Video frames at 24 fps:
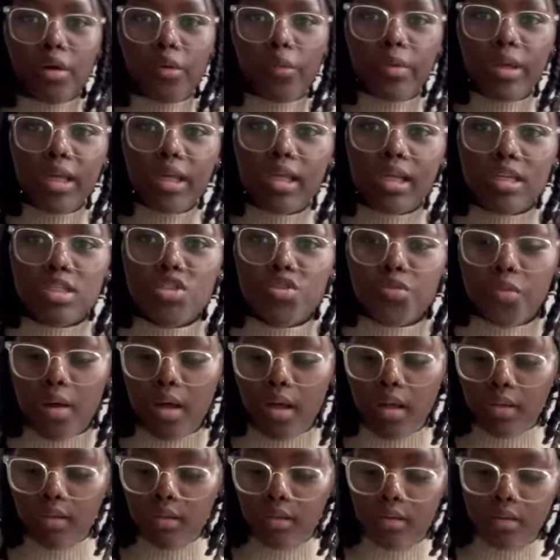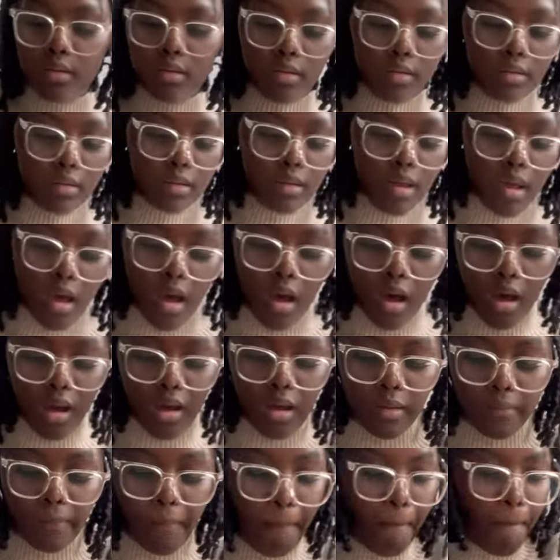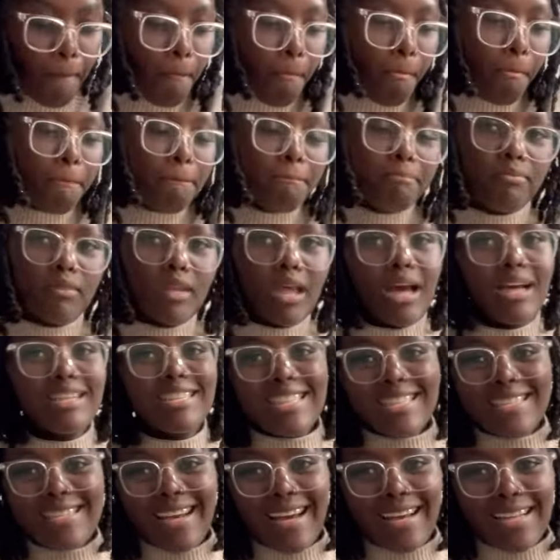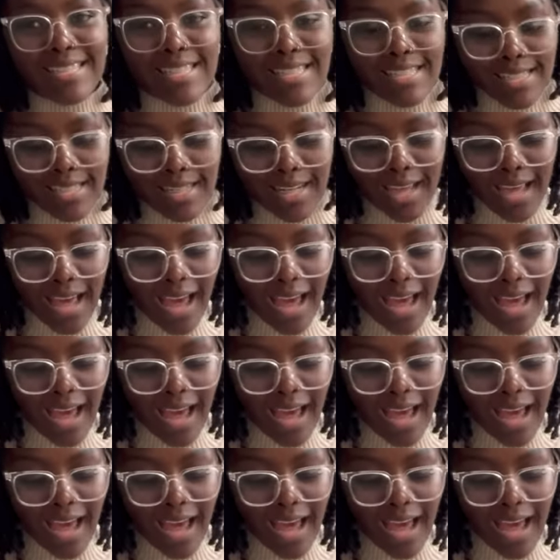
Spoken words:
week as well. They are Adidas.